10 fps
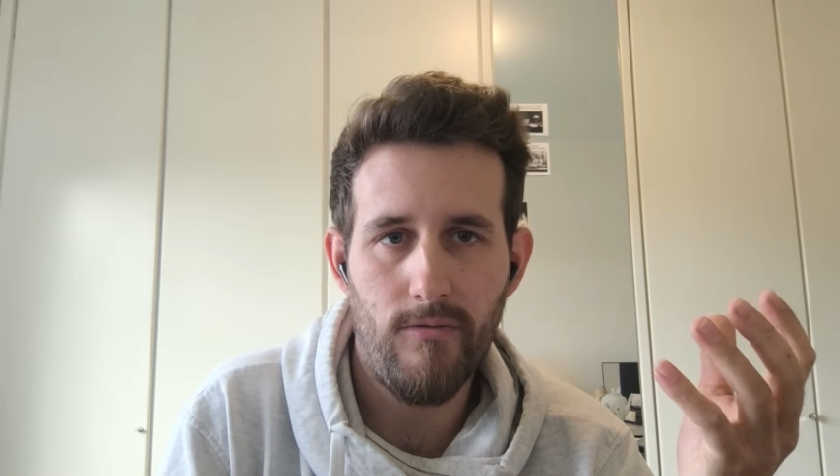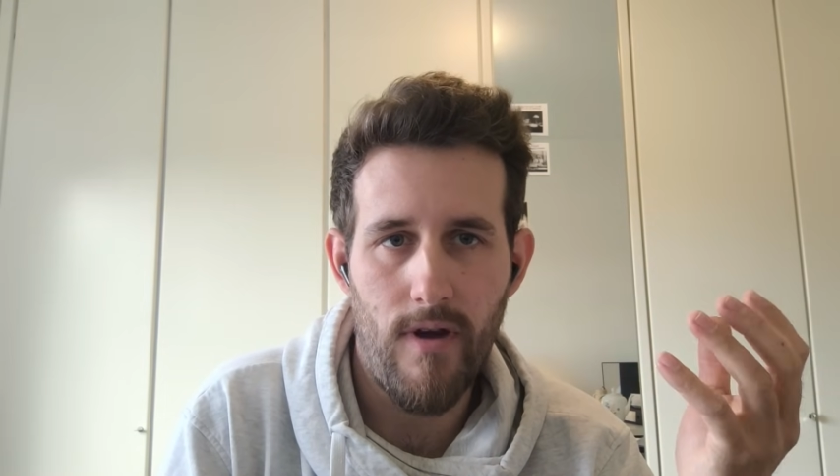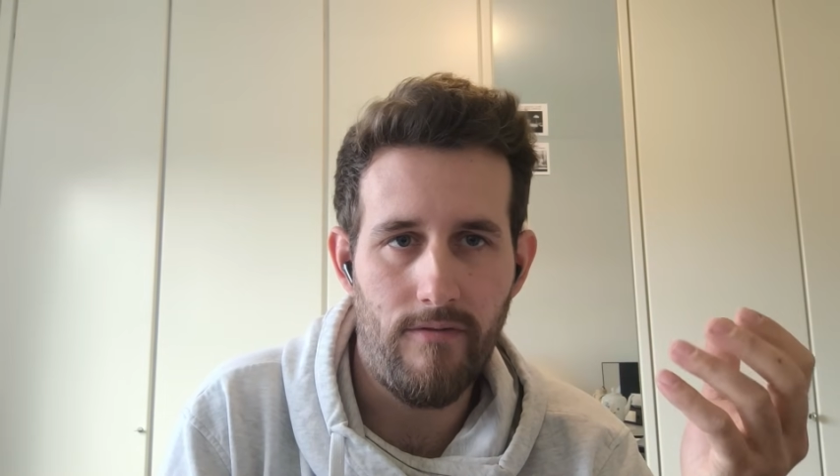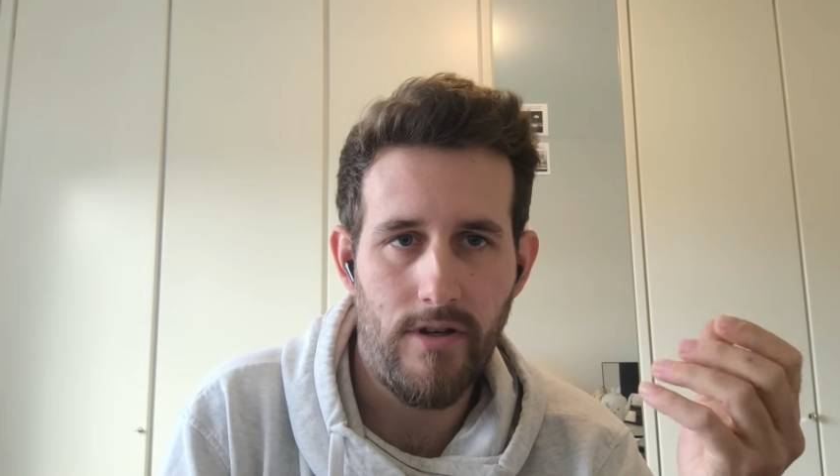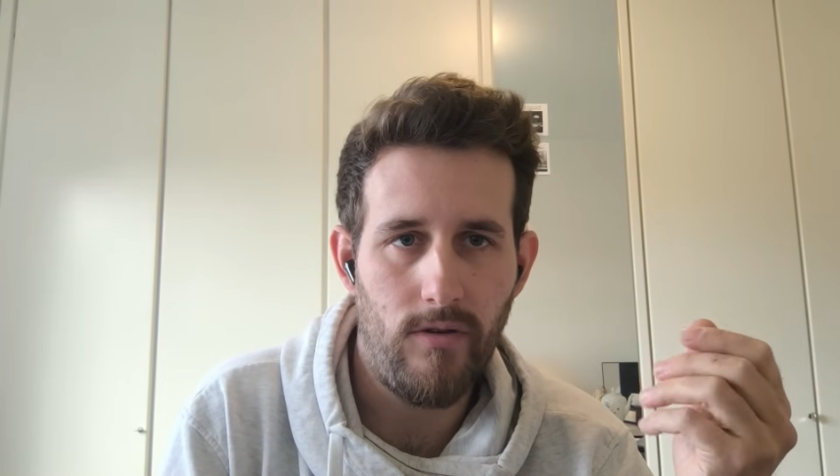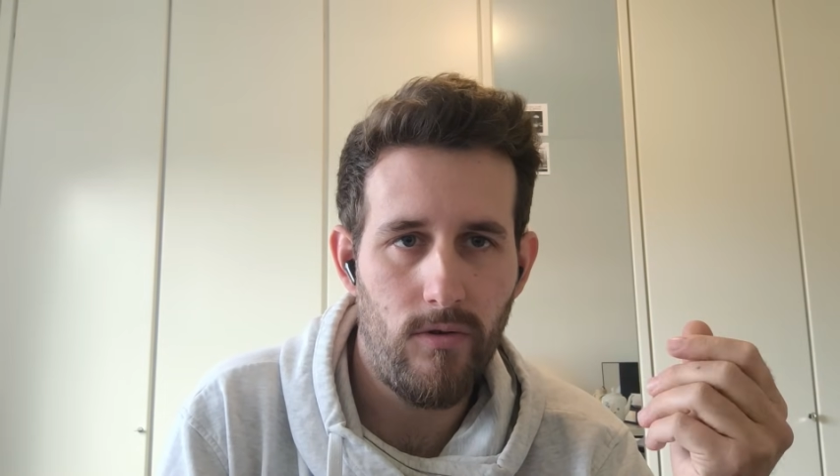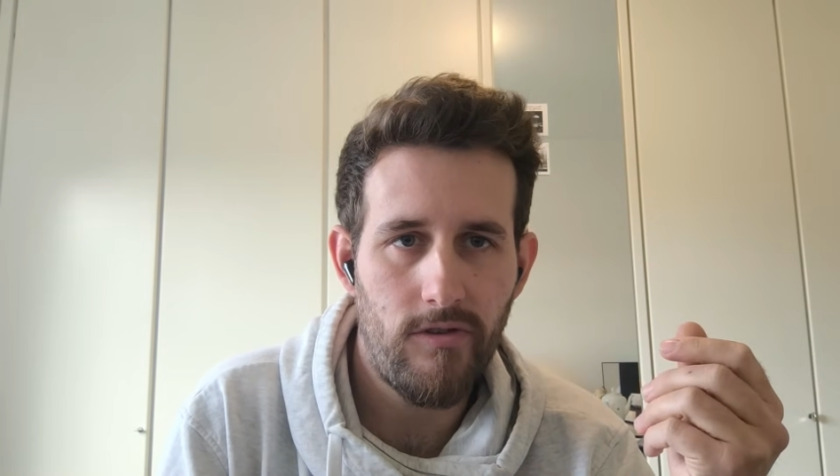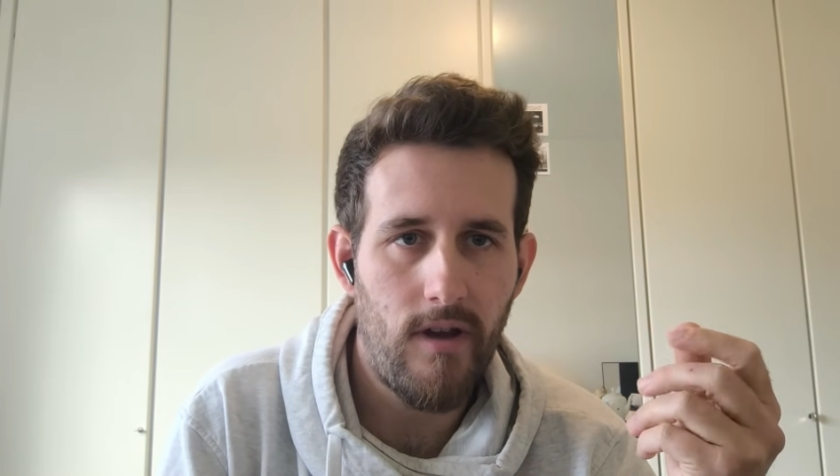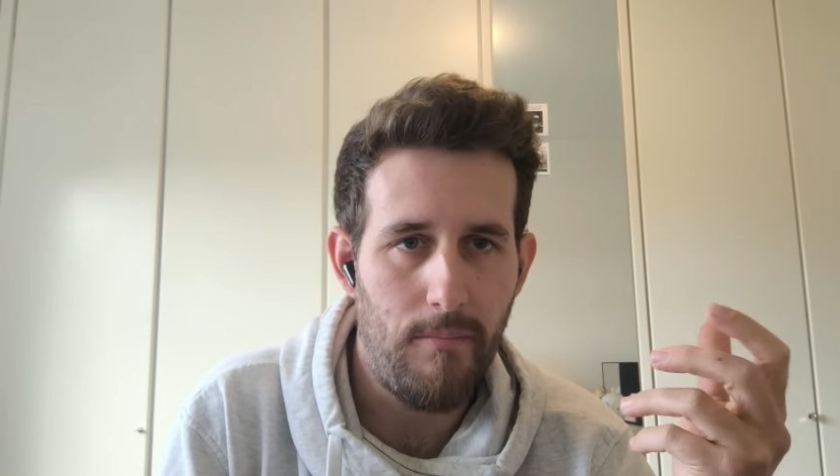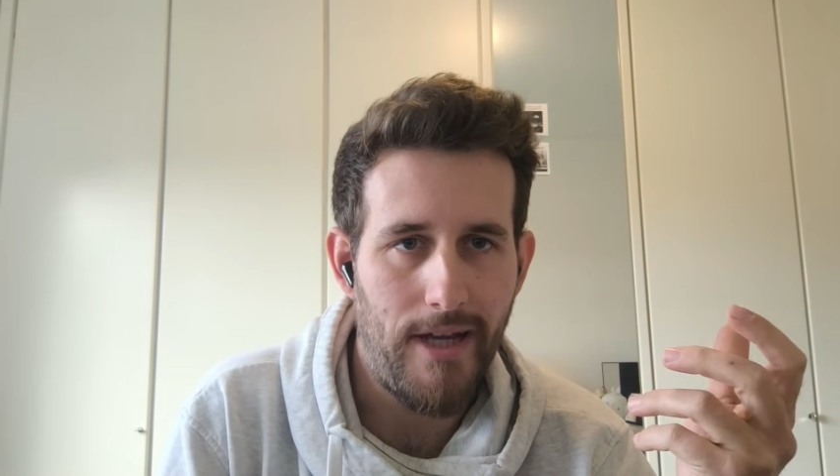revenues
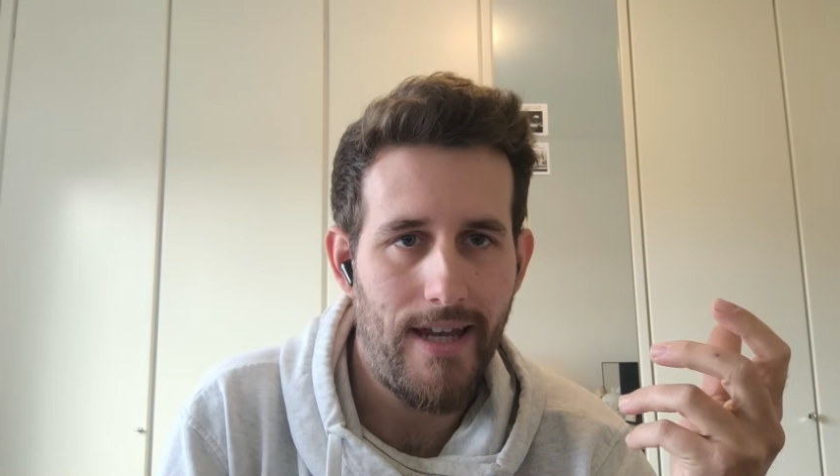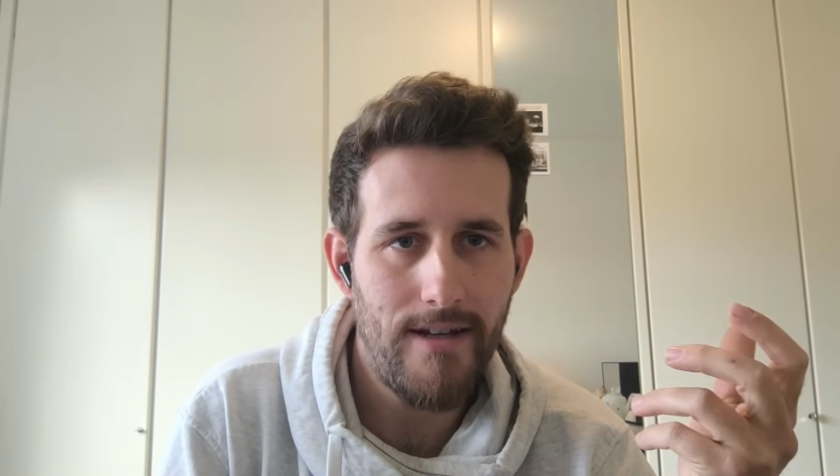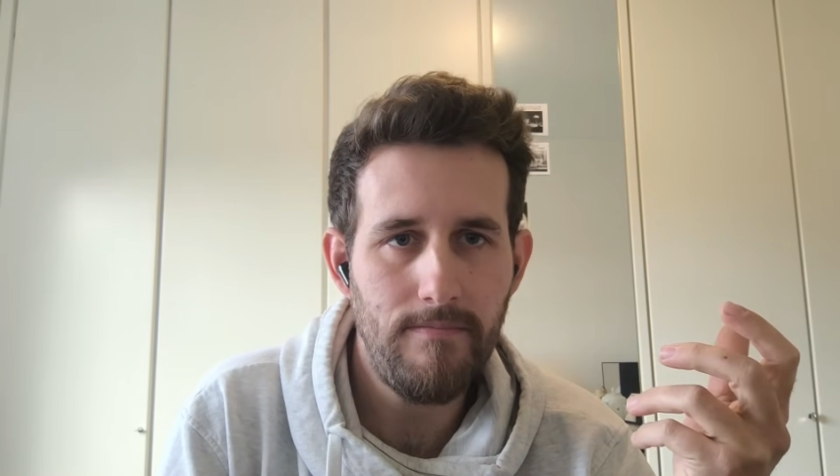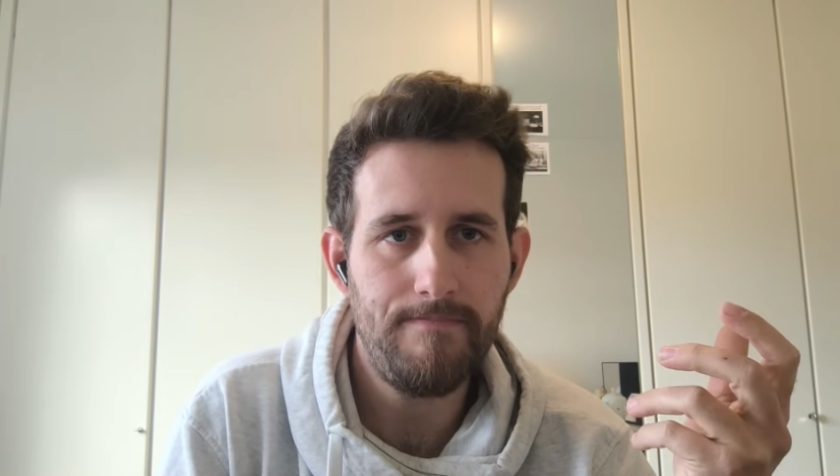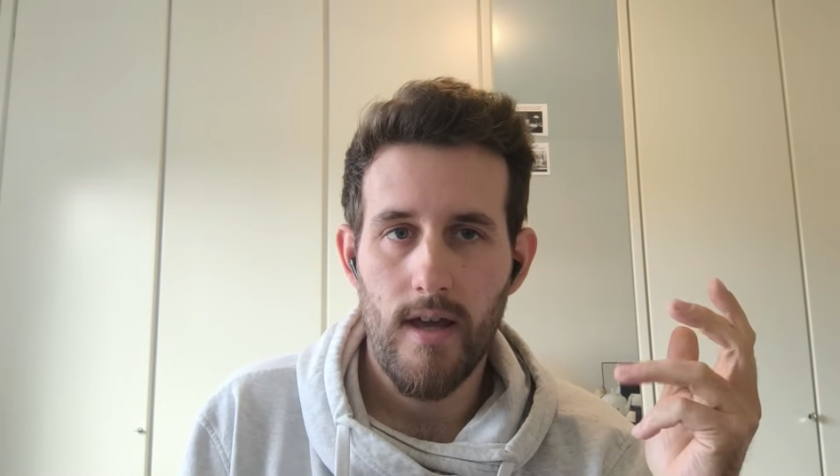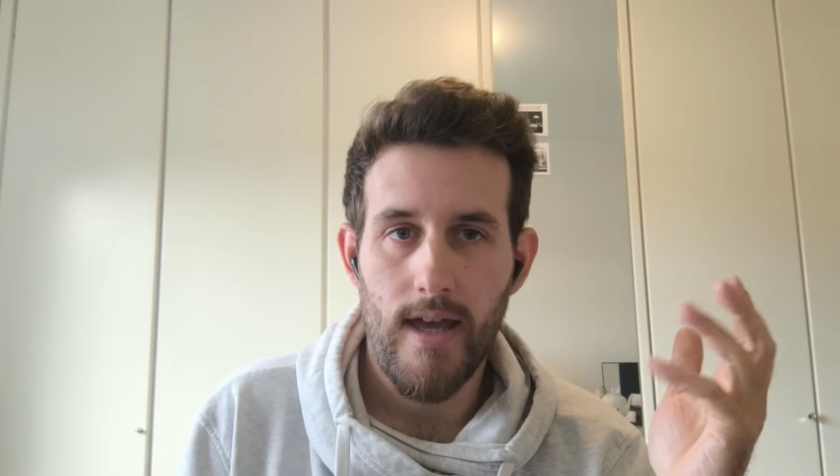coming in.